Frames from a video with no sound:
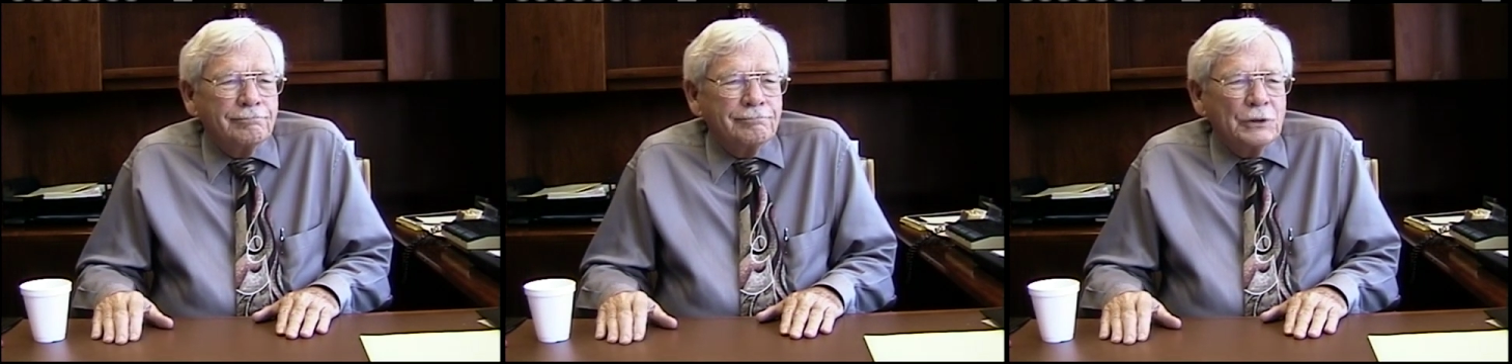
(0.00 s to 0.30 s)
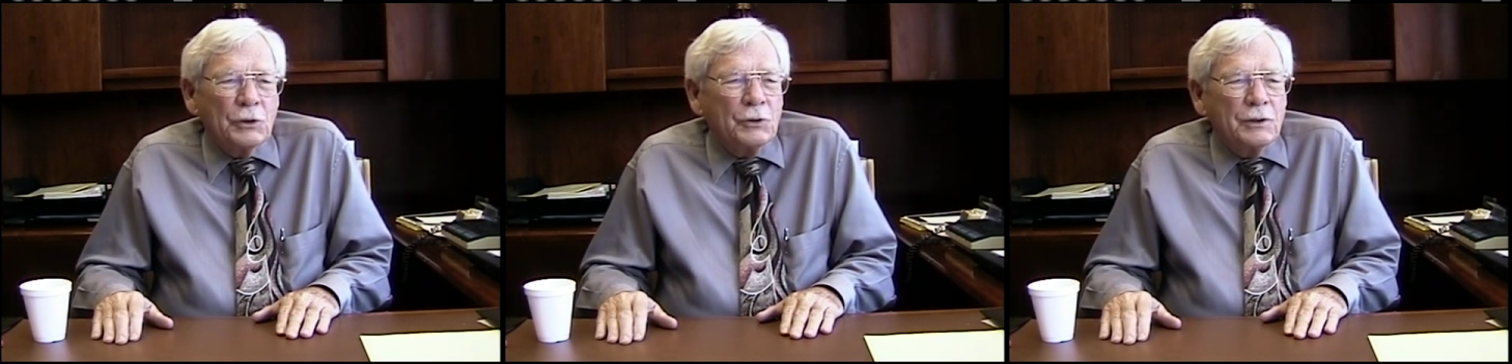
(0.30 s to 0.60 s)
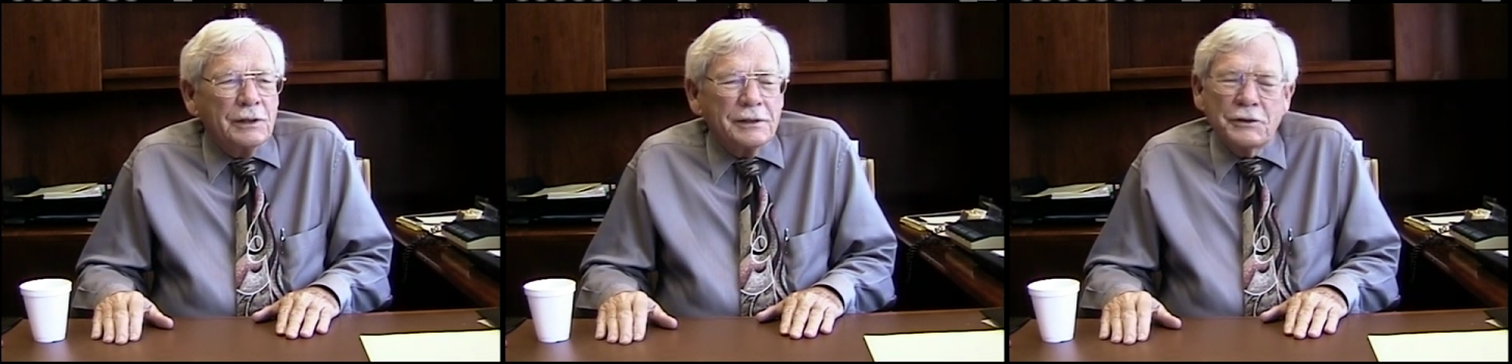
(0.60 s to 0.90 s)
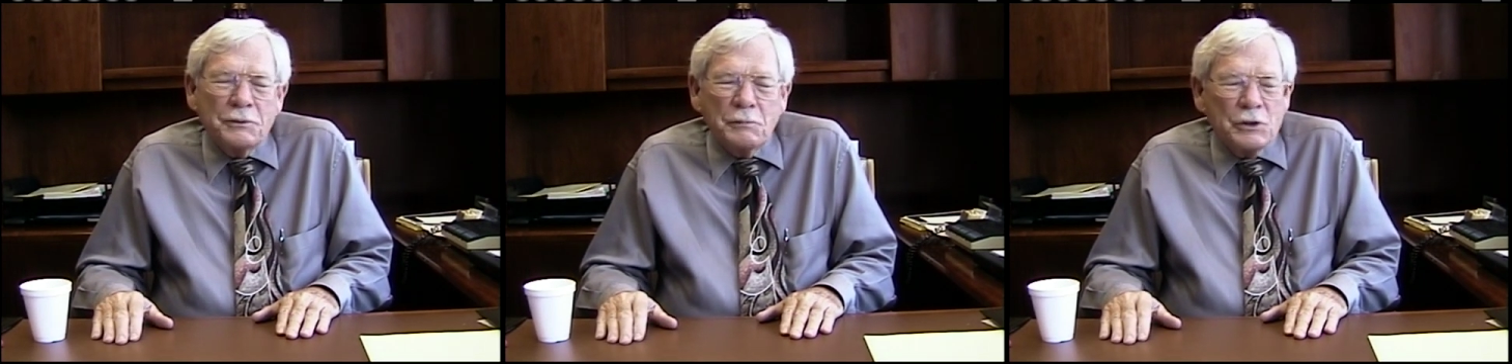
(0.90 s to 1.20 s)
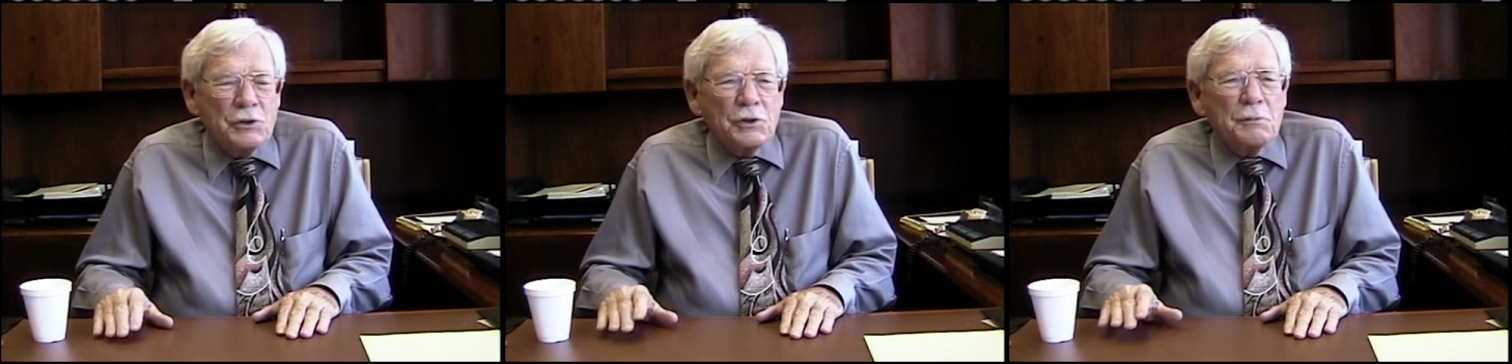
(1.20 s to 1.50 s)
No, I couldn't be
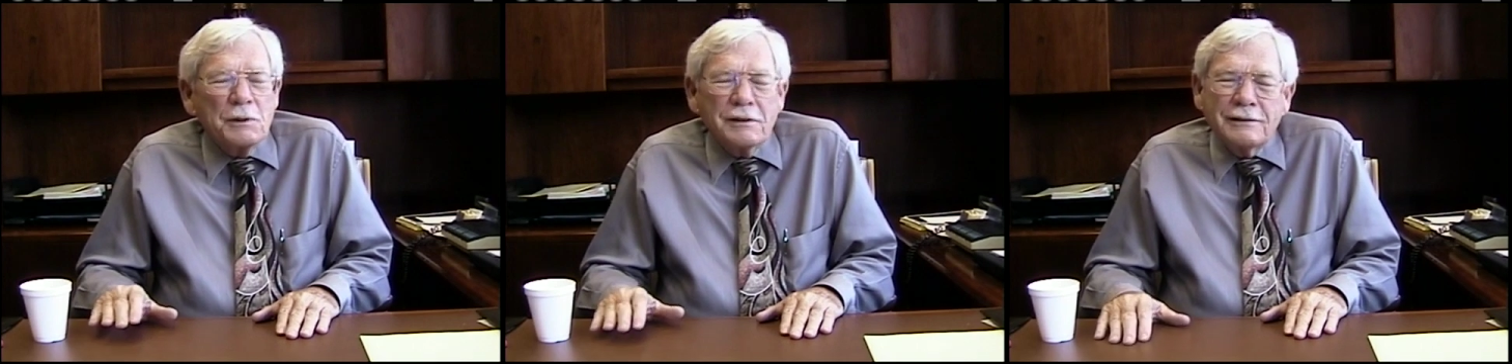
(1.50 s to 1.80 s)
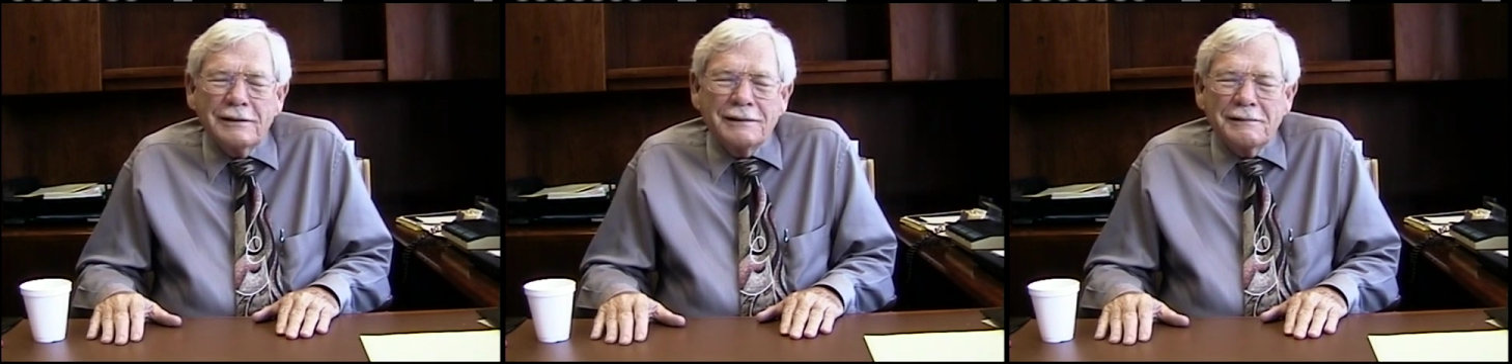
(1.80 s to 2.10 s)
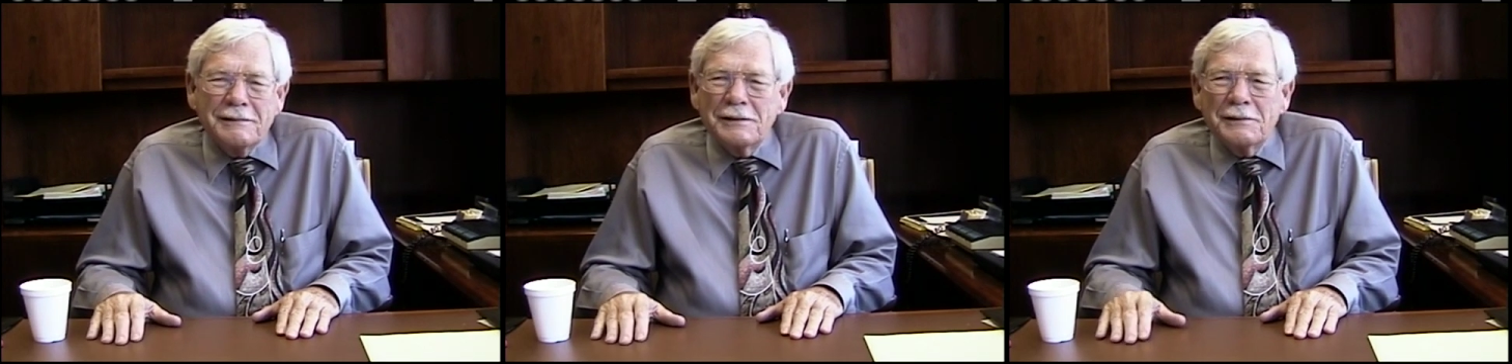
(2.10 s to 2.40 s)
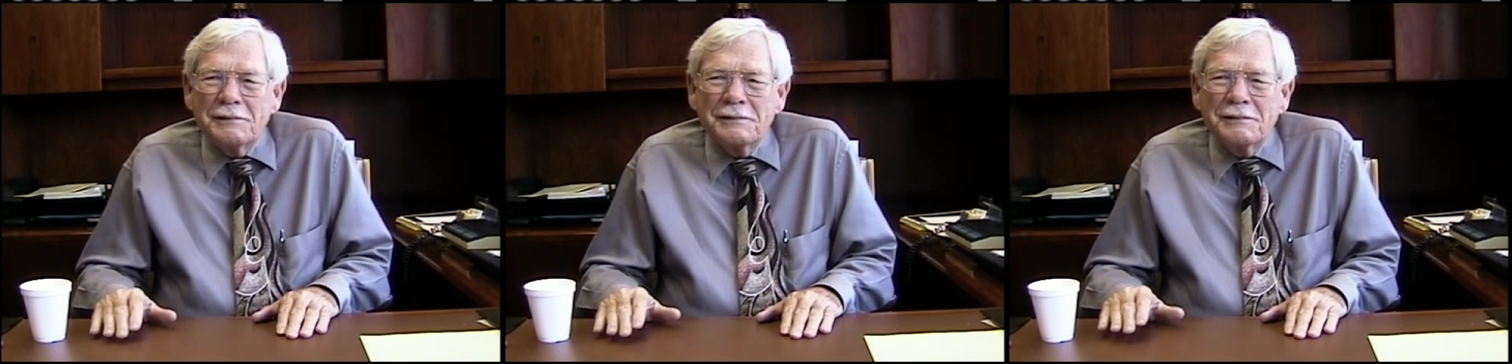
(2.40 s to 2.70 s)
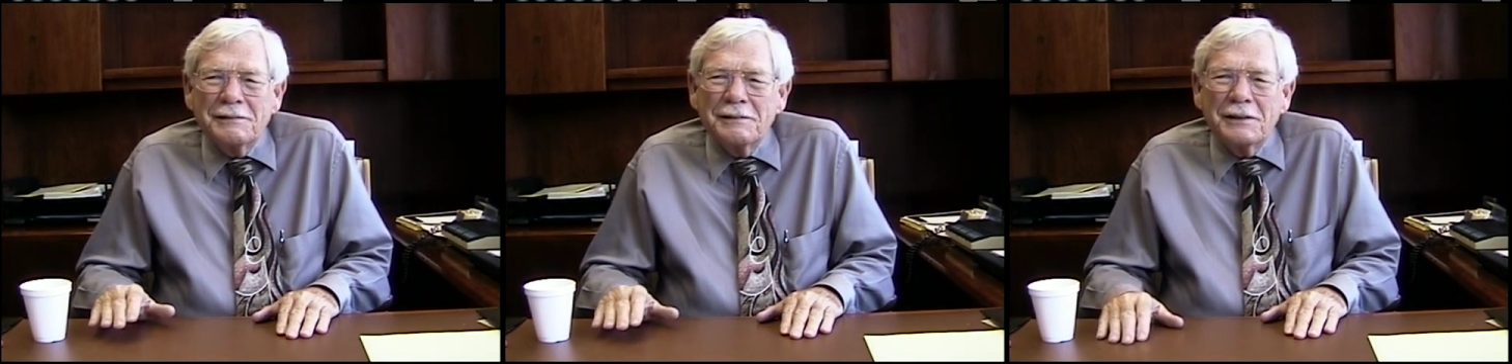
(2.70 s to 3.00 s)
sure about that.
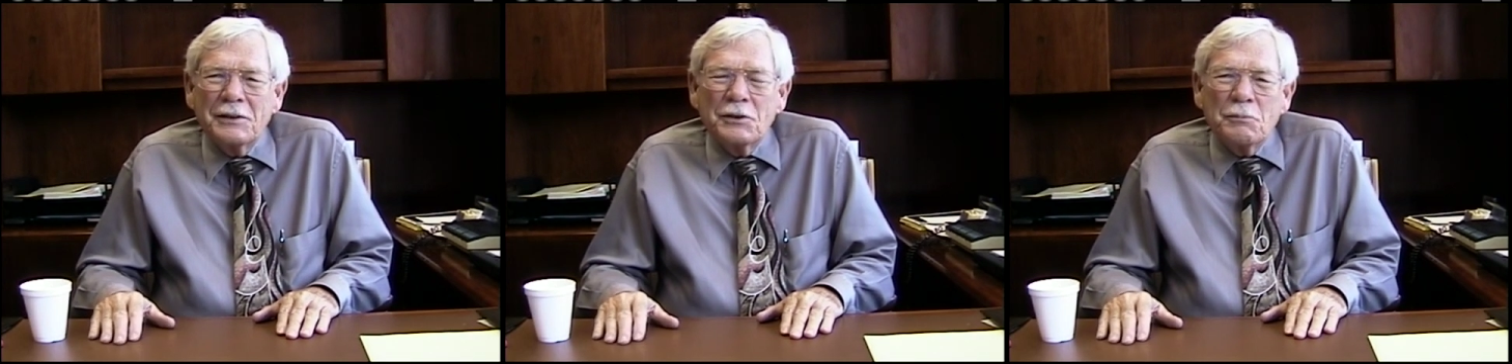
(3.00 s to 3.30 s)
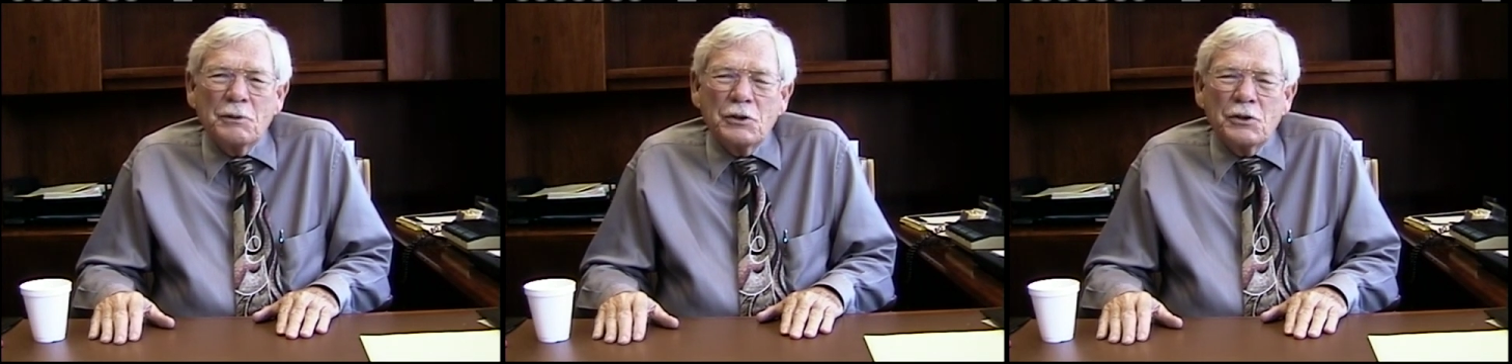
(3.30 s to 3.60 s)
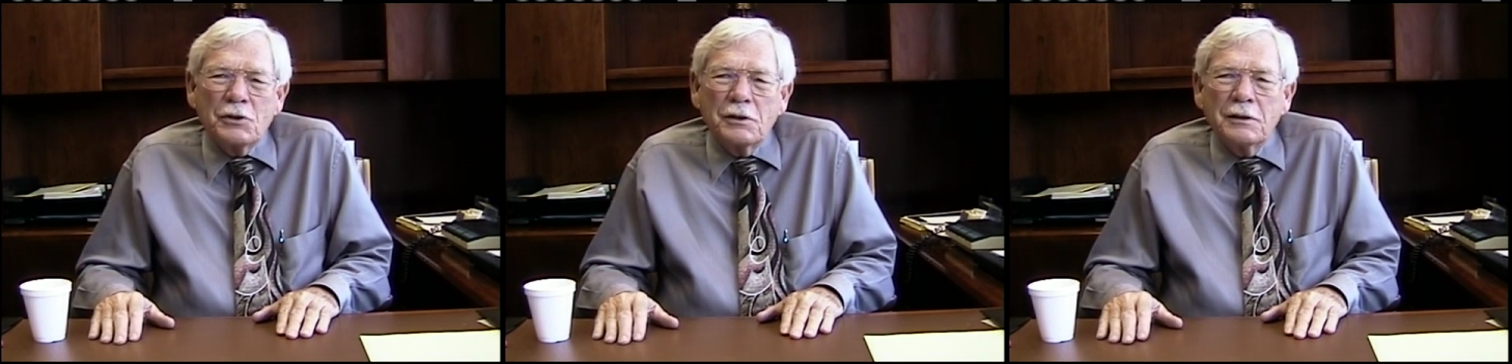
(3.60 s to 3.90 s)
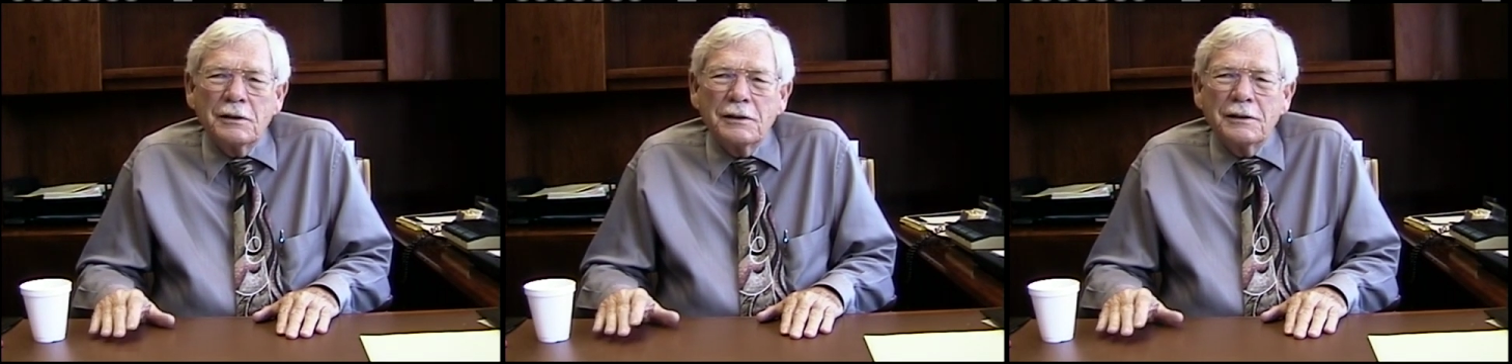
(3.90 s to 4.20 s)
I, I couldn't be sure. Did